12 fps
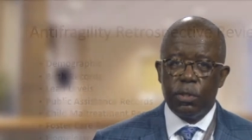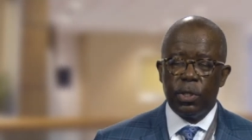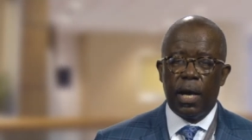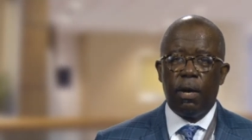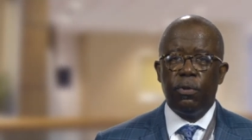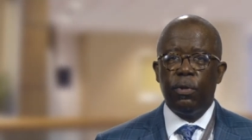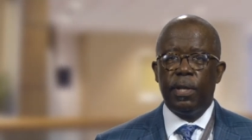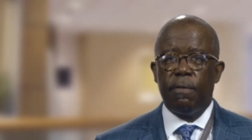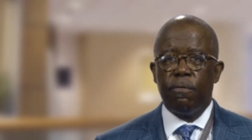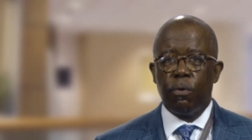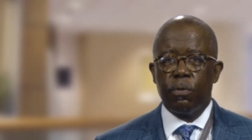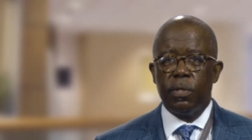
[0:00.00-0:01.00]
childhood
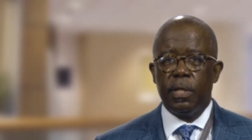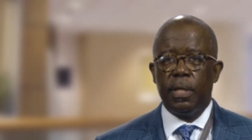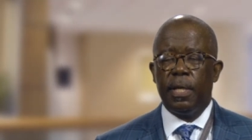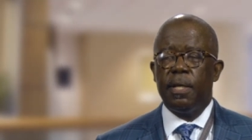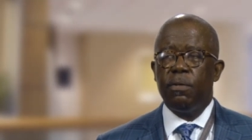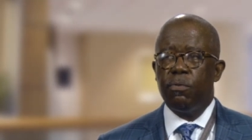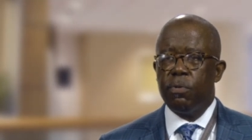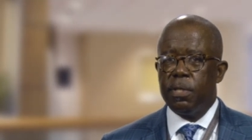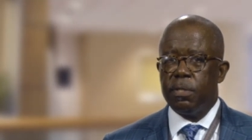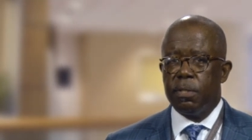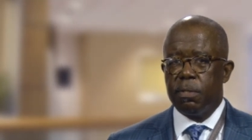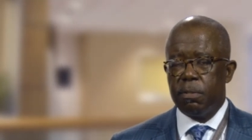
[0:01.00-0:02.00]
adversity
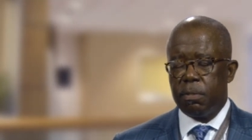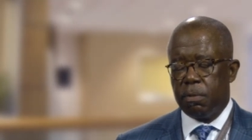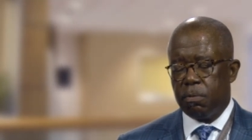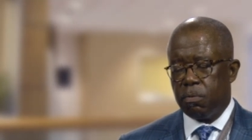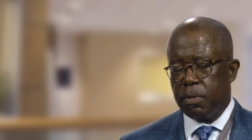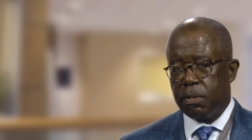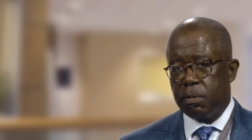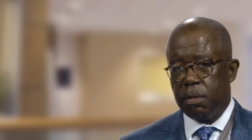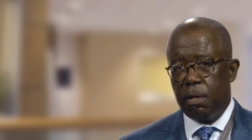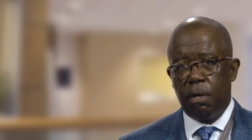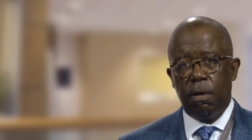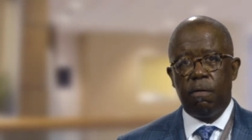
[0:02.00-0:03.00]
increases the risk
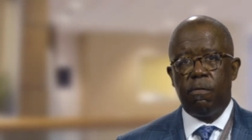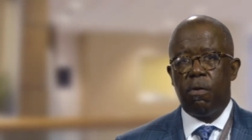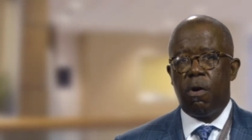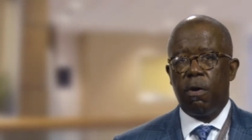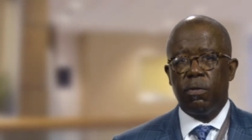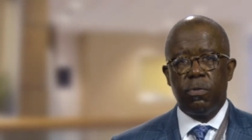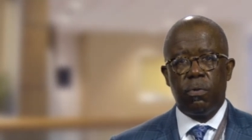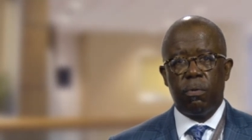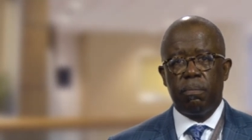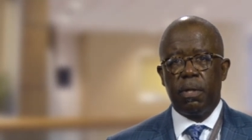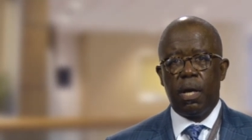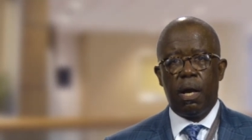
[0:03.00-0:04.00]
of
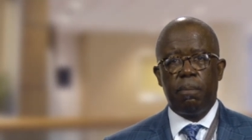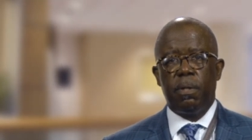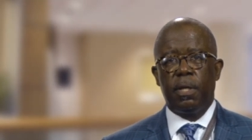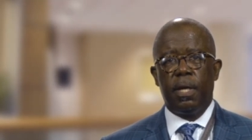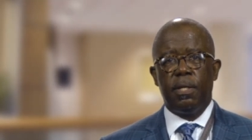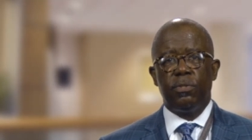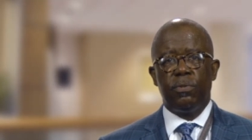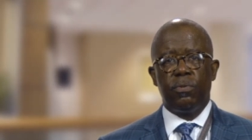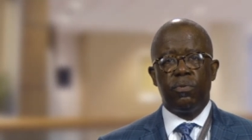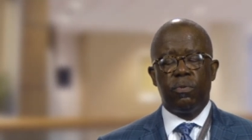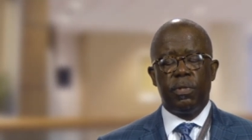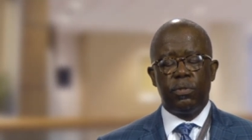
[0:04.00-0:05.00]
long-term
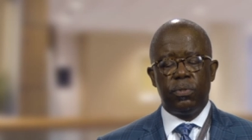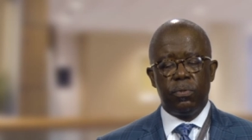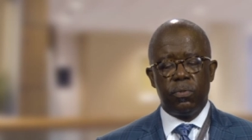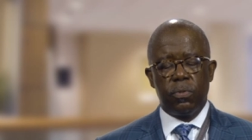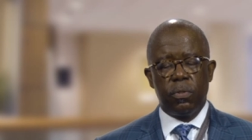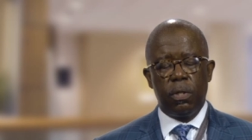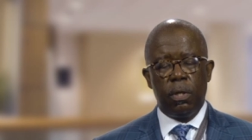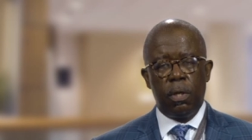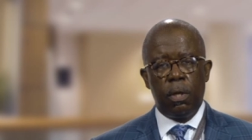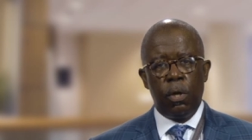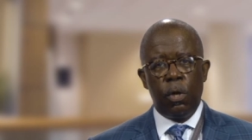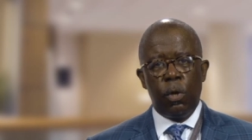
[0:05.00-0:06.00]
complications or issues.
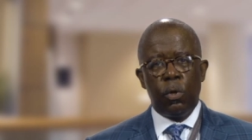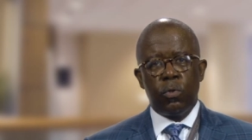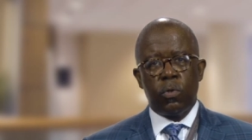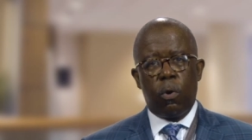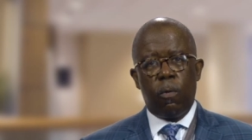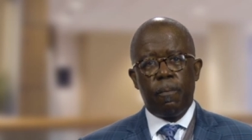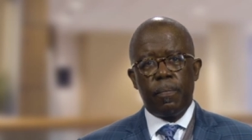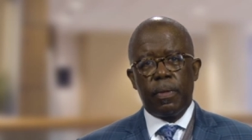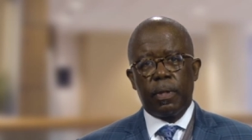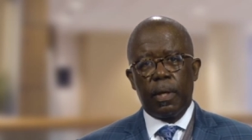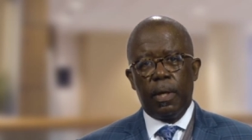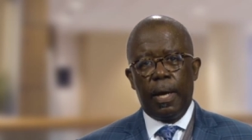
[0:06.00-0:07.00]
So
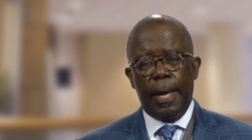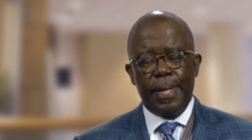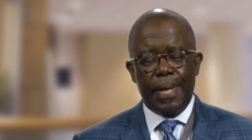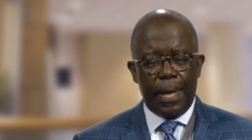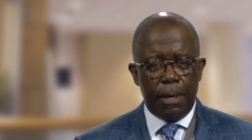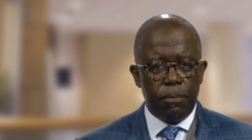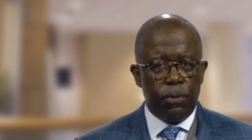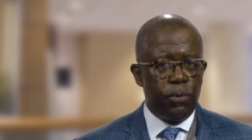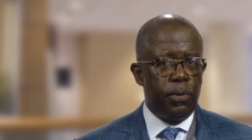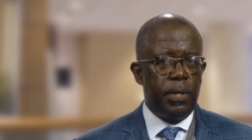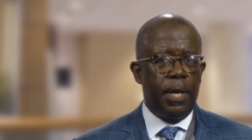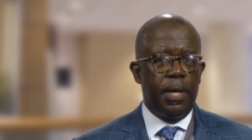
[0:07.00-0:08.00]
I came to you
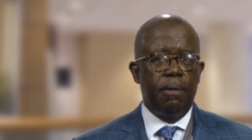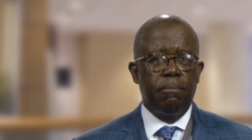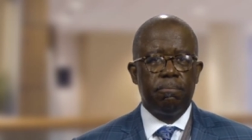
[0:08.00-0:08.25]
today